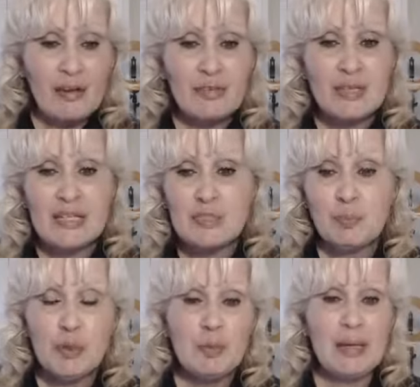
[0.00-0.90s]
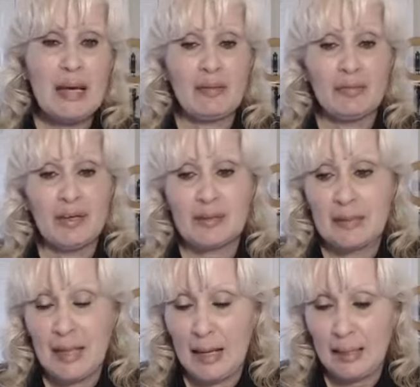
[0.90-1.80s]
Everything is blooming out there
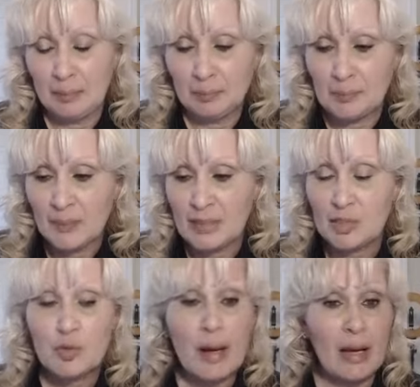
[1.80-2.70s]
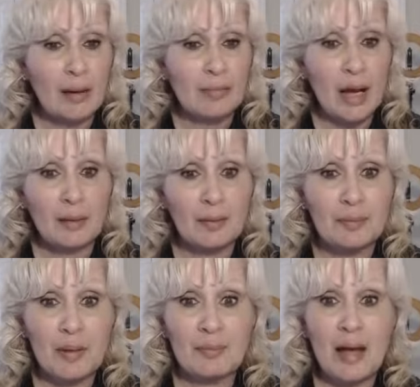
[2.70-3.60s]
today. It's great. I'm not
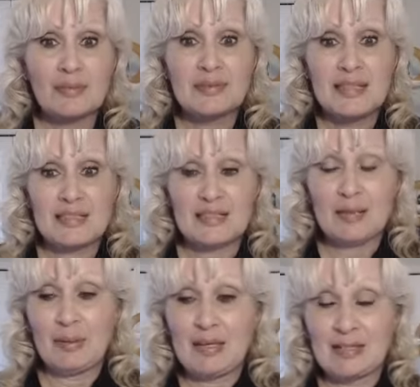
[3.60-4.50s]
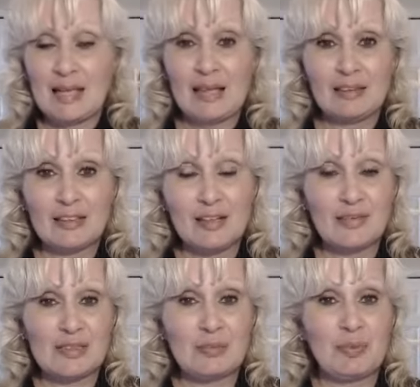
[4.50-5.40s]
I'm not dissing it because I
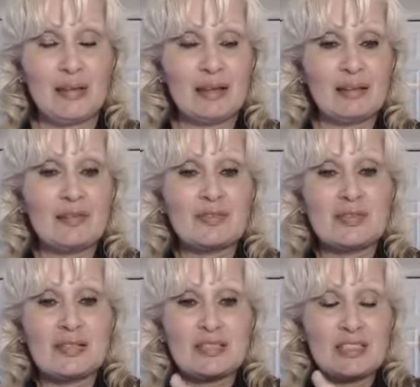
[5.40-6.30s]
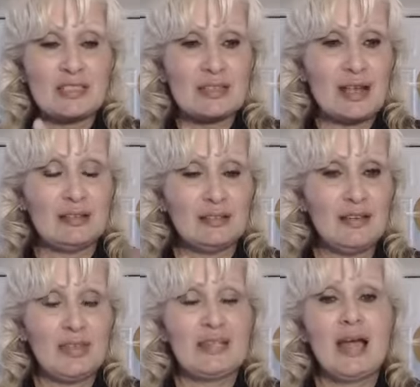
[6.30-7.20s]
love spring. I love it's just I
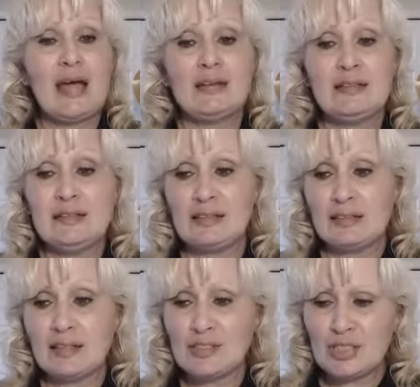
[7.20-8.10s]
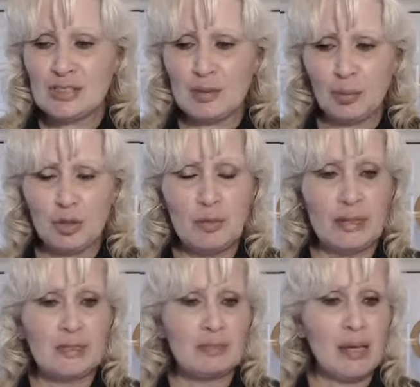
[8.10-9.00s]
love it. And it's just the
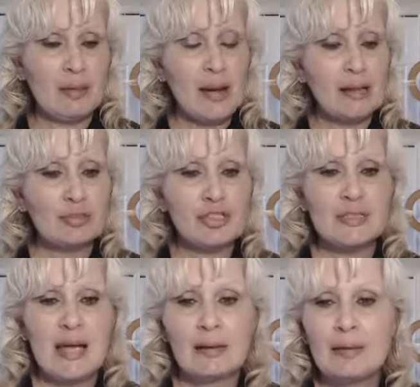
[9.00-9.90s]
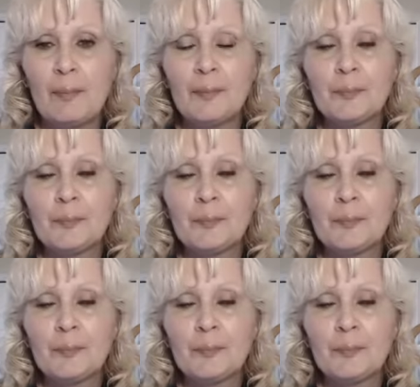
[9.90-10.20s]
blooming is making my allergies act up.